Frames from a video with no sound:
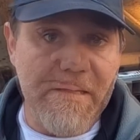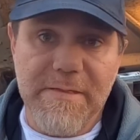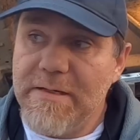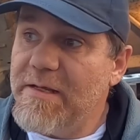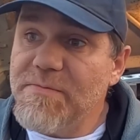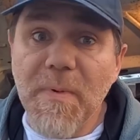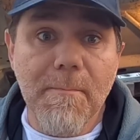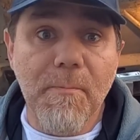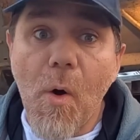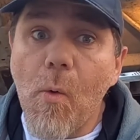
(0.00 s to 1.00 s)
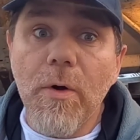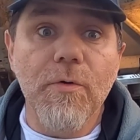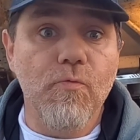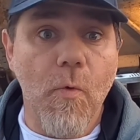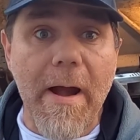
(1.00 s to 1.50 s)
it's been
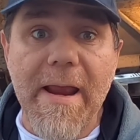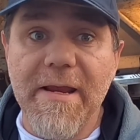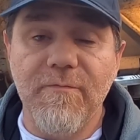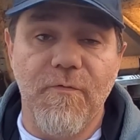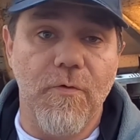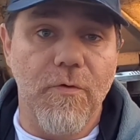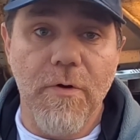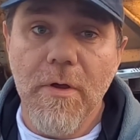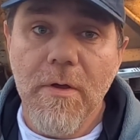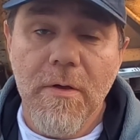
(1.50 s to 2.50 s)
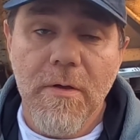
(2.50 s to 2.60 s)
pouring rain for,